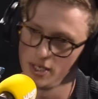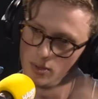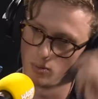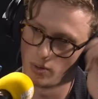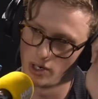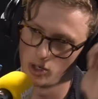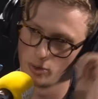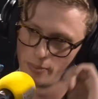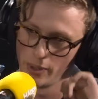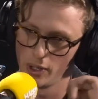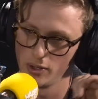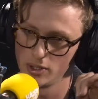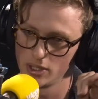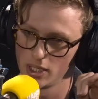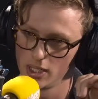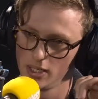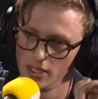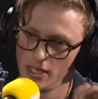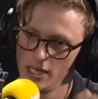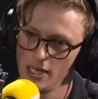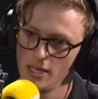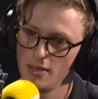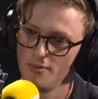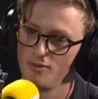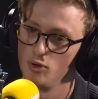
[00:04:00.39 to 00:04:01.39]
You wear your boater.
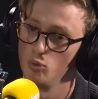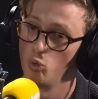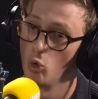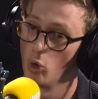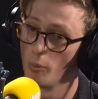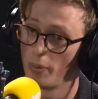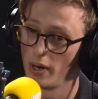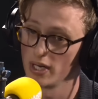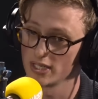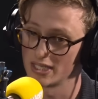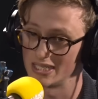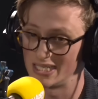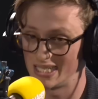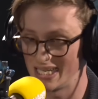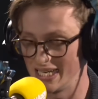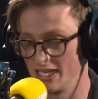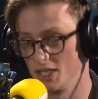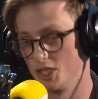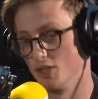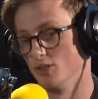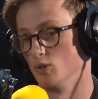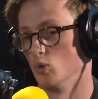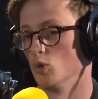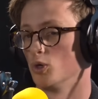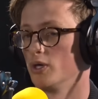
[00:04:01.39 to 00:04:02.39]
If you walk past a
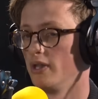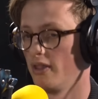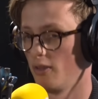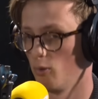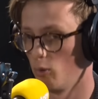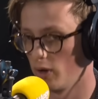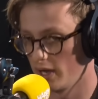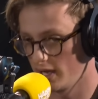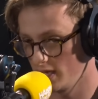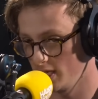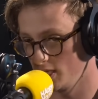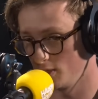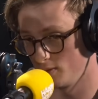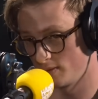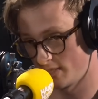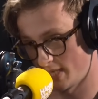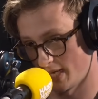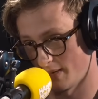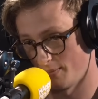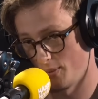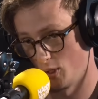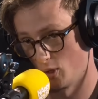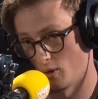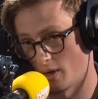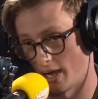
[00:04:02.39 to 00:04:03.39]
teacher who's walking the other way, you
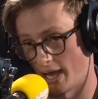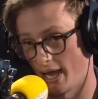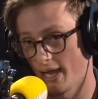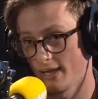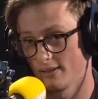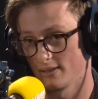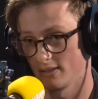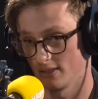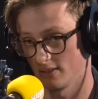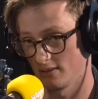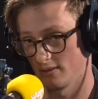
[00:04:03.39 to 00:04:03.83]
tip your hat.